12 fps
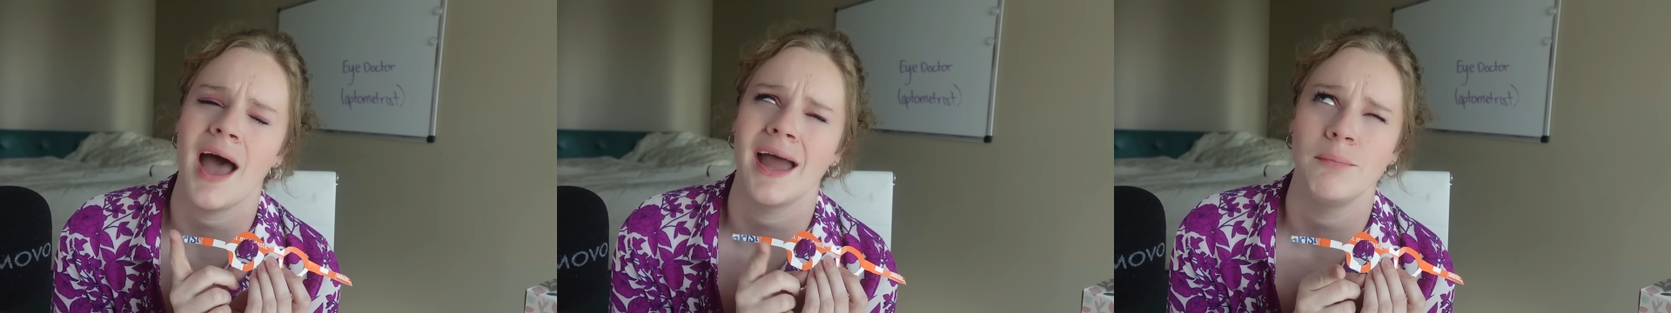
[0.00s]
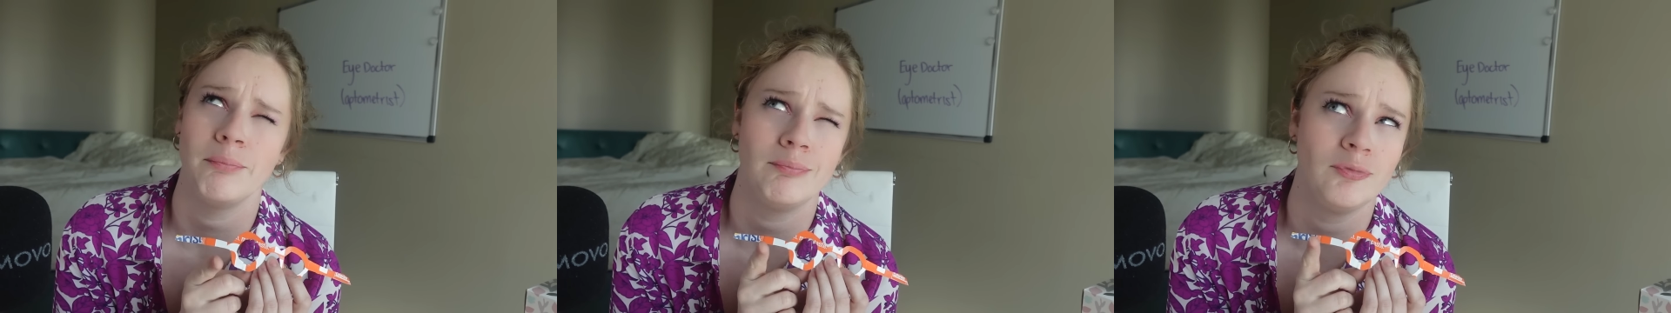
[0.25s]

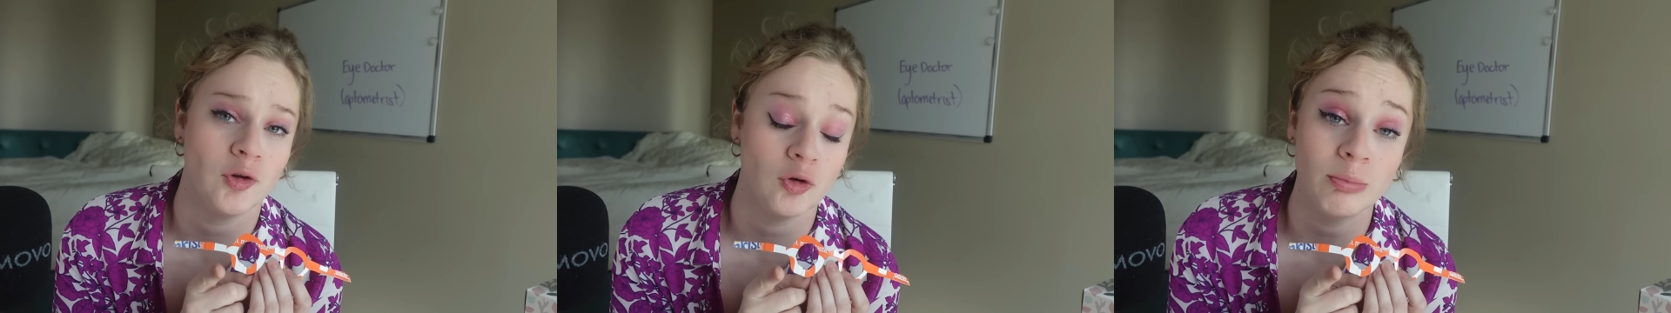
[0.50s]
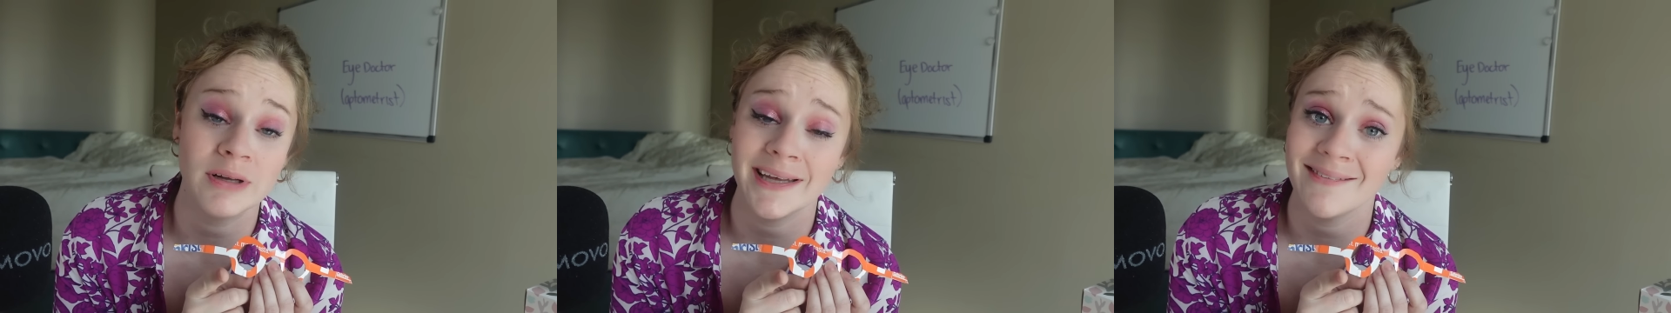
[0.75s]
I do
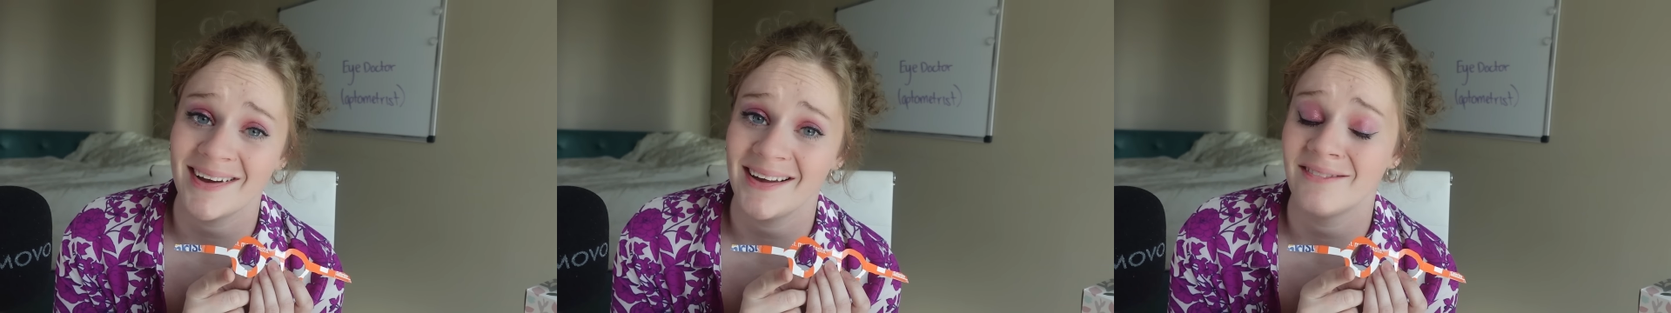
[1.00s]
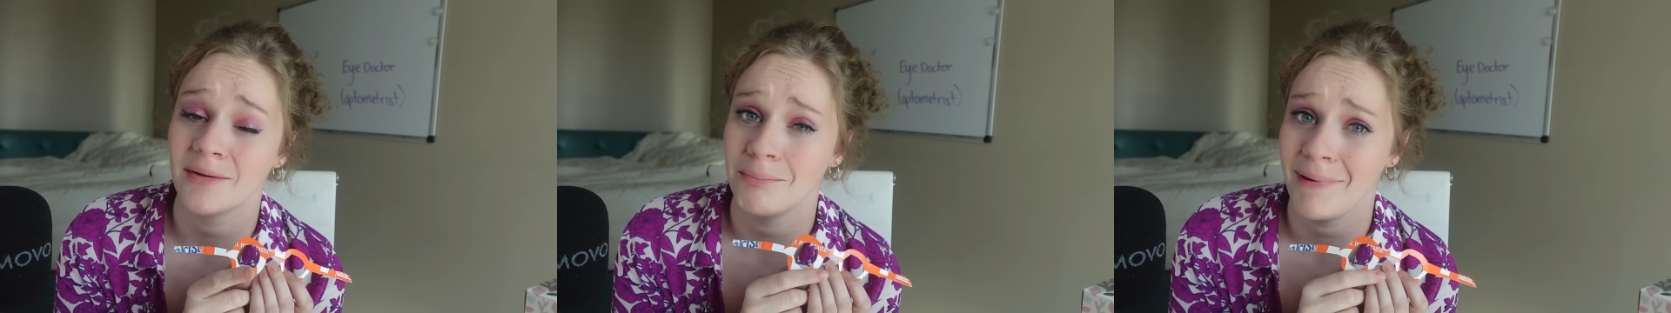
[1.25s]
believe I
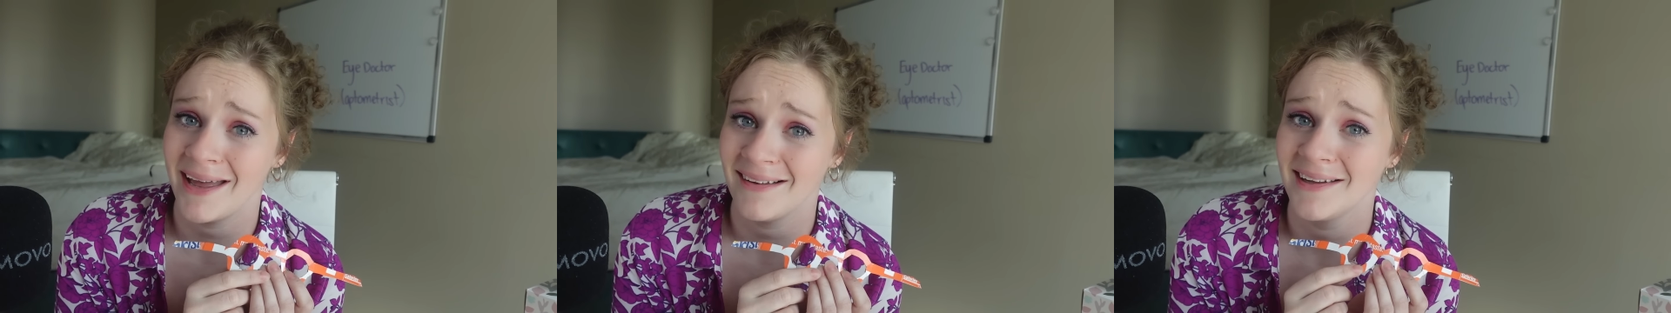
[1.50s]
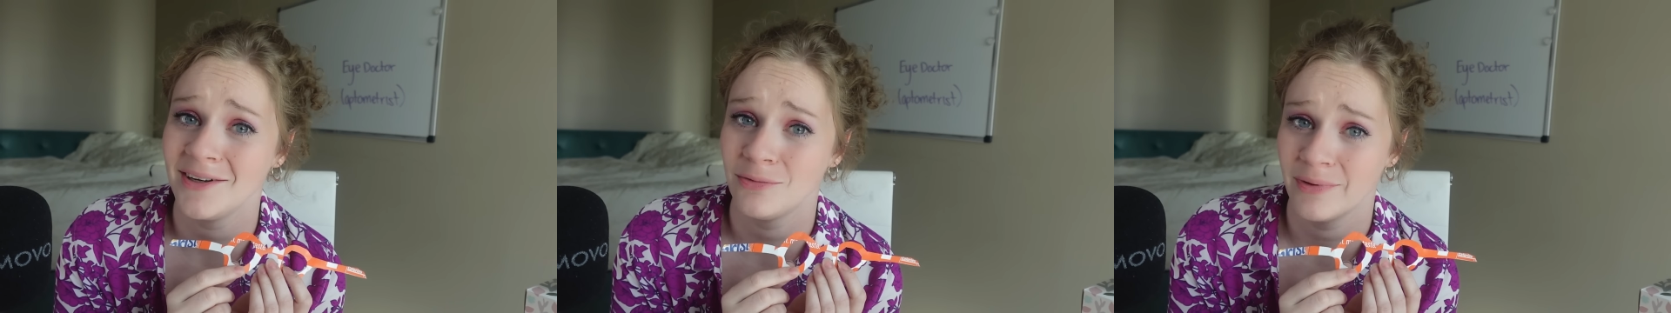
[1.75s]
have a
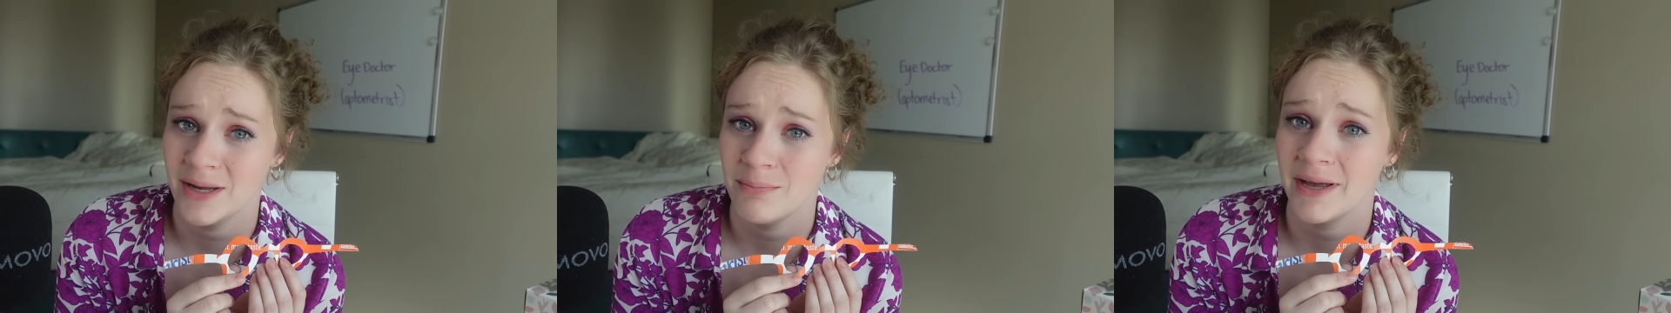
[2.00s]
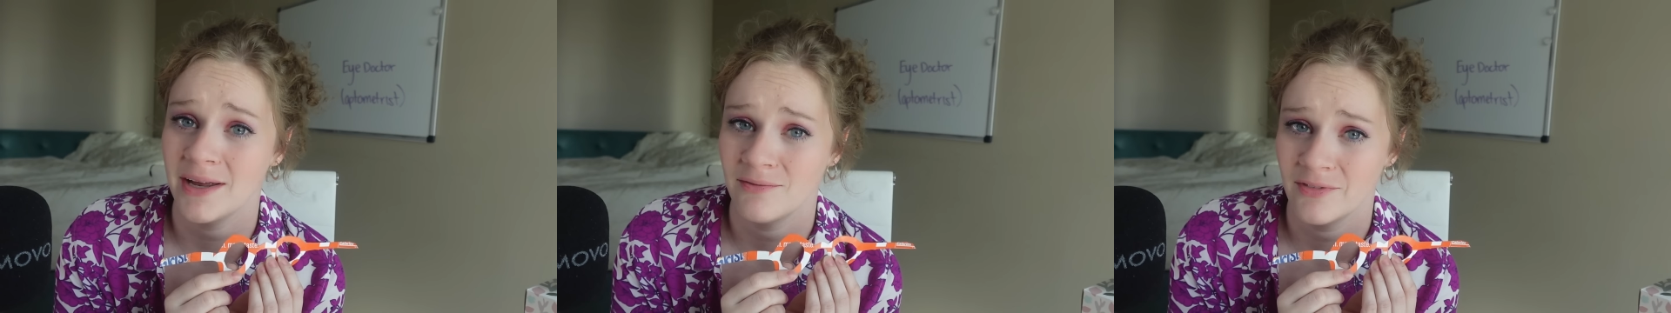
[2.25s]
mail-in
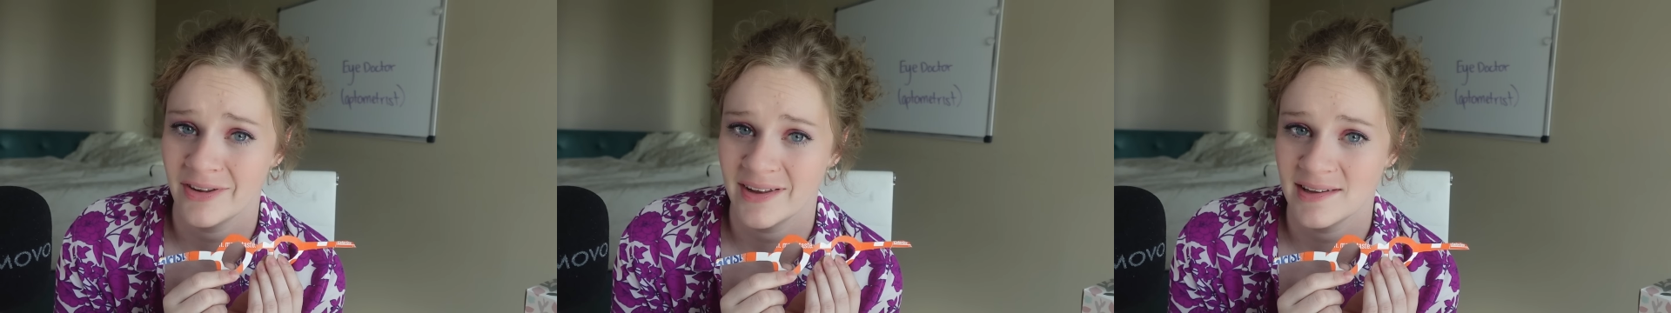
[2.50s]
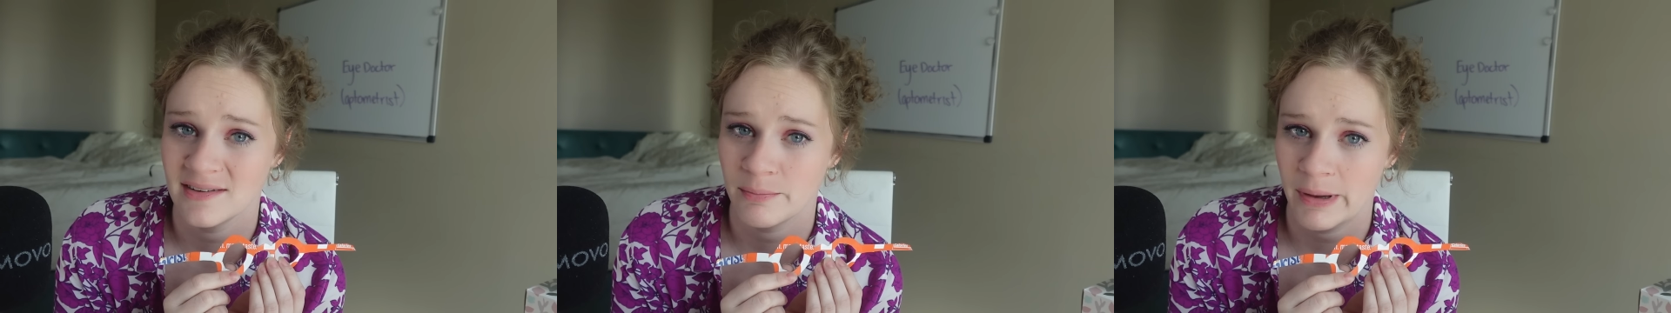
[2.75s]
rebate for
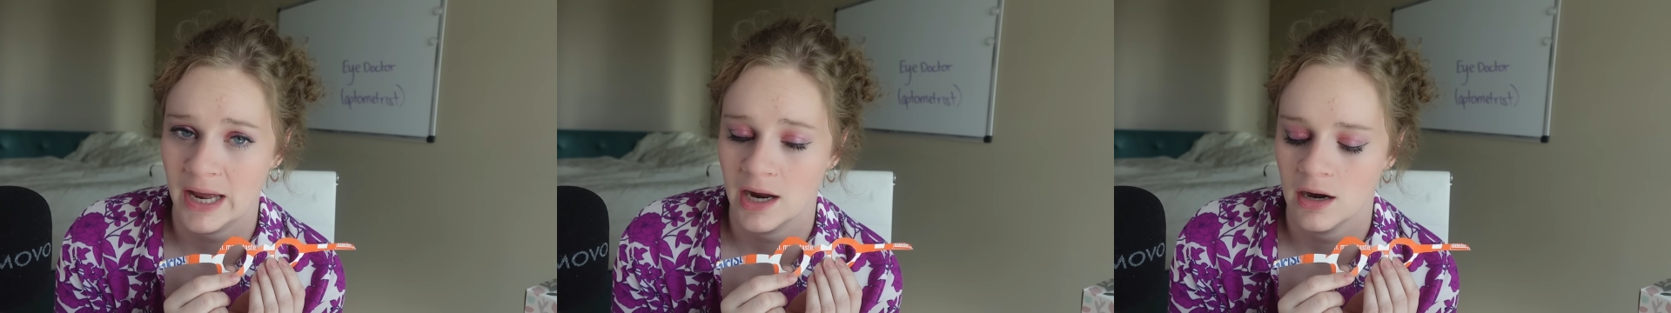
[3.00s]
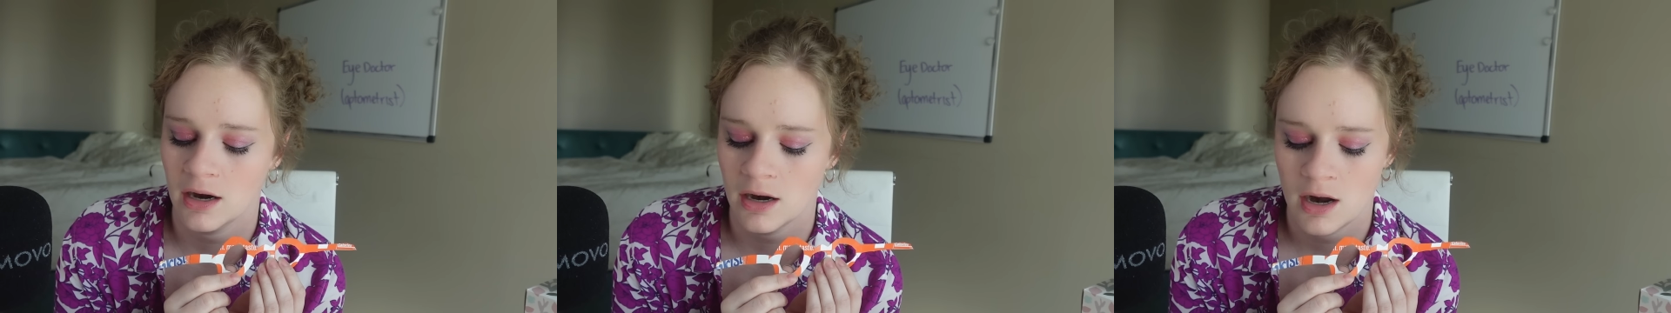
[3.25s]
this
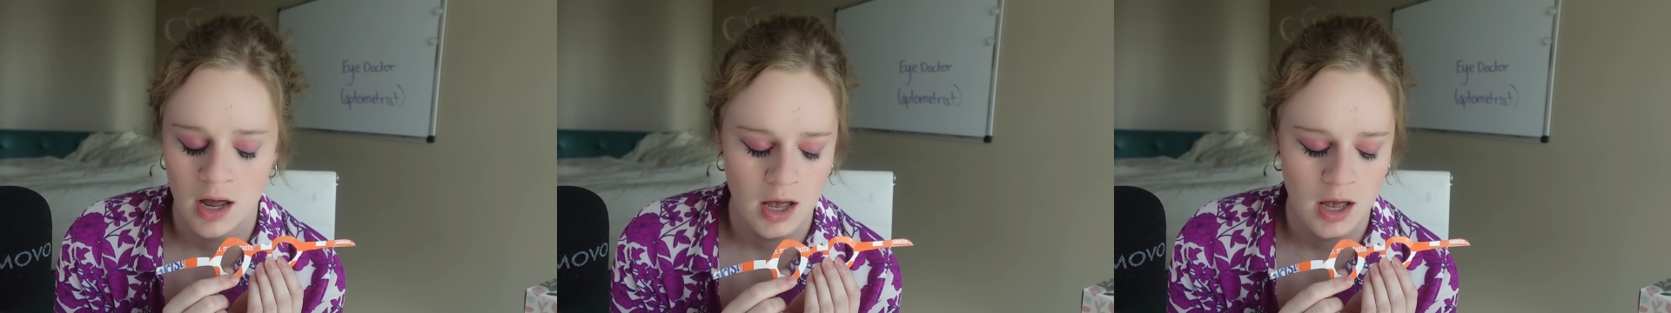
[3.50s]
pair,